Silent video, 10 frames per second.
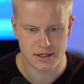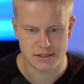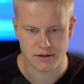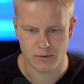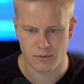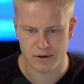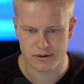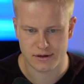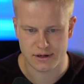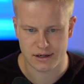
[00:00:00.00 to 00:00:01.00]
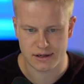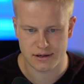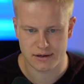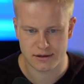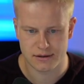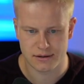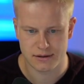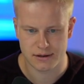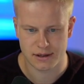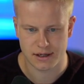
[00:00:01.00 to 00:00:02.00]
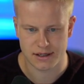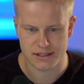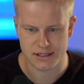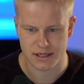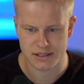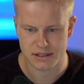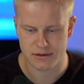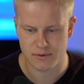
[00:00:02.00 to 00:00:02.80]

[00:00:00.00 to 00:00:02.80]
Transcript: So we want another uh, section.